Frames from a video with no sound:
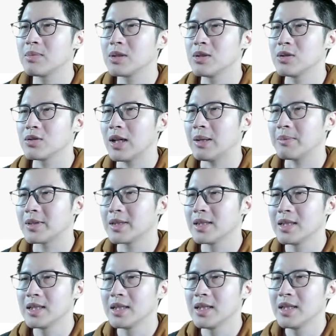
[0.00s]
programs.
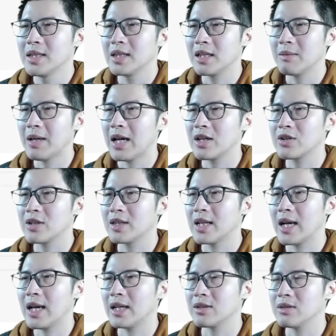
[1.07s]
Imagine
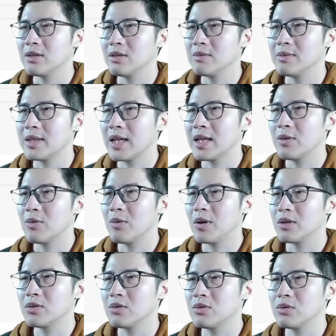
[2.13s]
that, hey, we
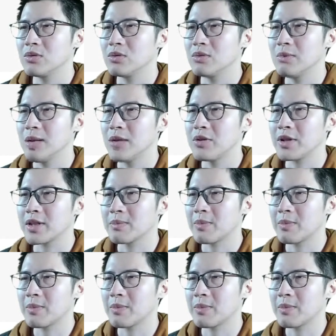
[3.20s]
want to do matrix